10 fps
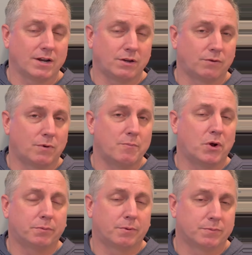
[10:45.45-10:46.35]
You can run
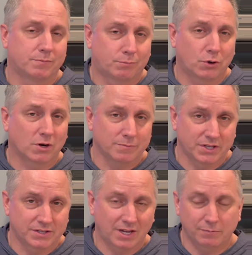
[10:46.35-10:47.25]
multiple programs at
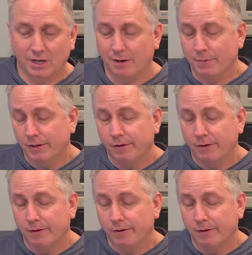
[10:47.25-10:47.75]
the same time.